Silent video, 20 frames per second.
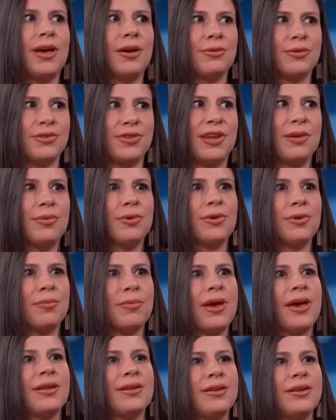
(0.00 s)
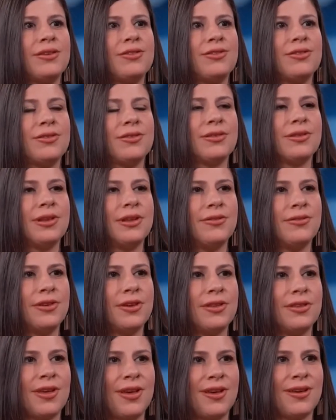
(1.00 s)
was able to manage
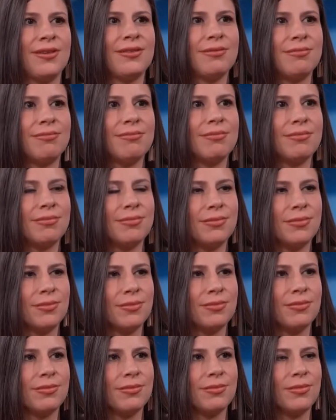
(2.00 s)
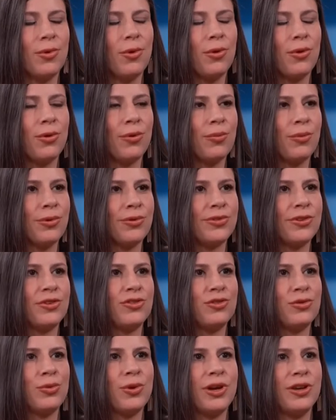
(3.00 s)
living that horrible
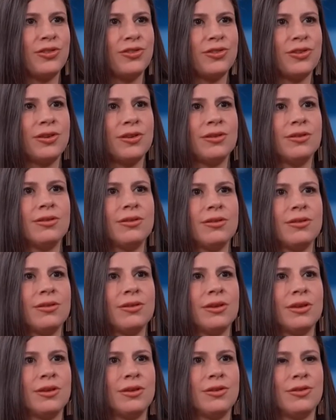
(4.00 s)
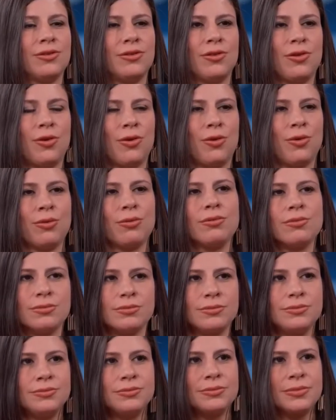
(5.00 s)
situation. So
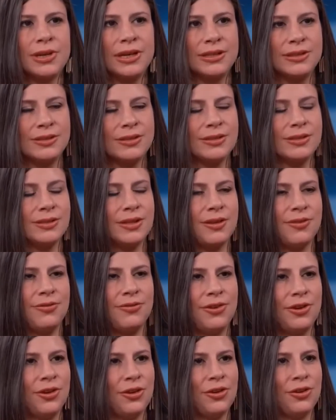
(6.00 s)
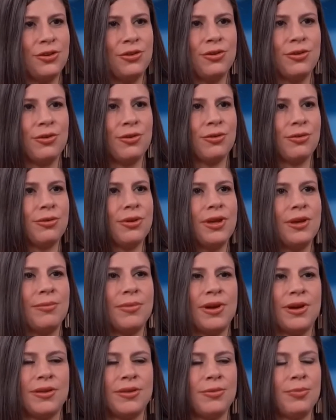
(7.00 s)
in my sense, I figure, you know,
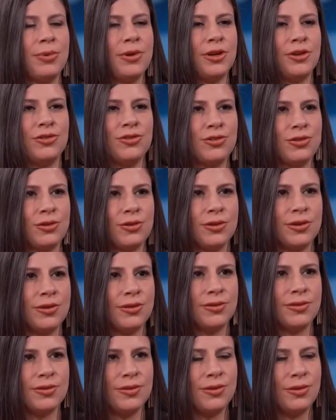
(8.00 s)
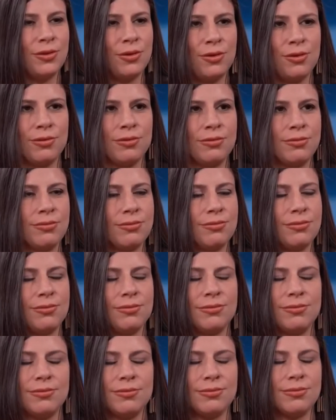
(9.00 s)
him out of the picture is, you know,
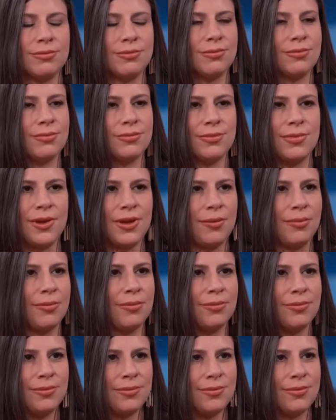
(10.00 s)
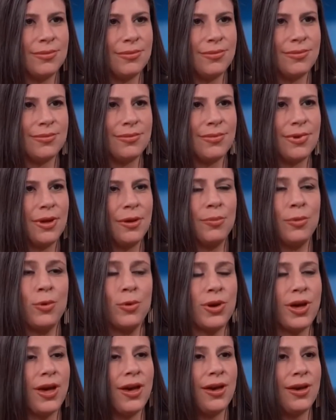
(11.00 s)
I'm
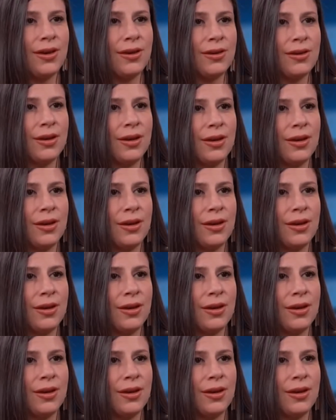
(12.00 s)
okay.